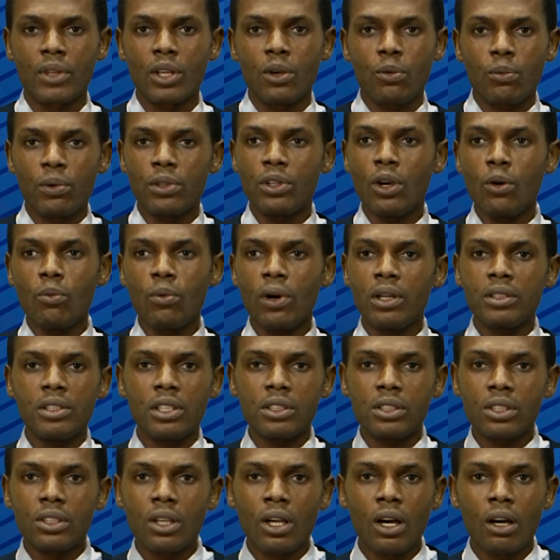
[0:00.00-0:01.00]
We don't want
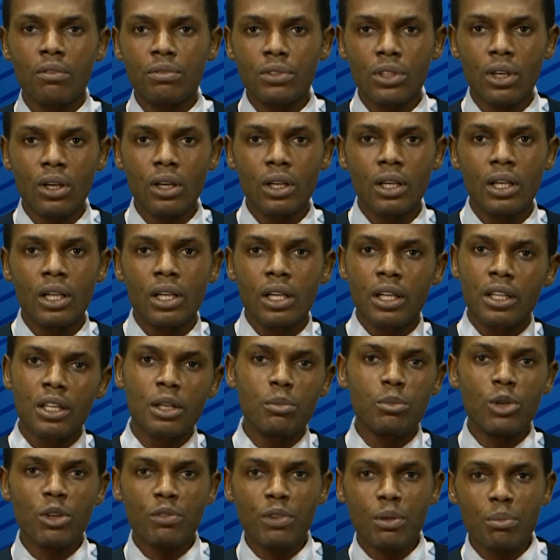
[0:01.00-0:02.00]
this governor,
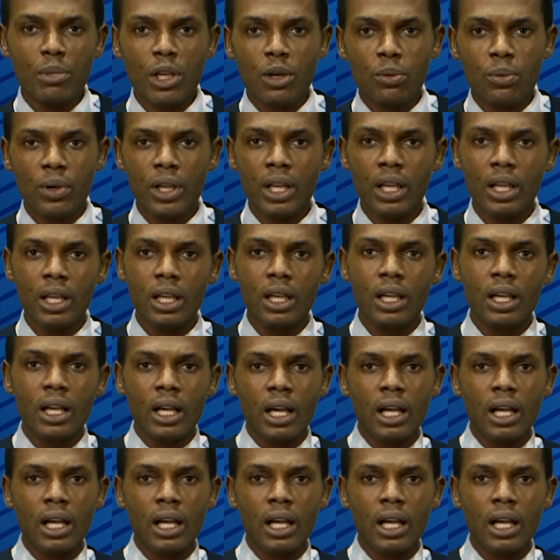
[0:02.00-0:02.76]
remove him away,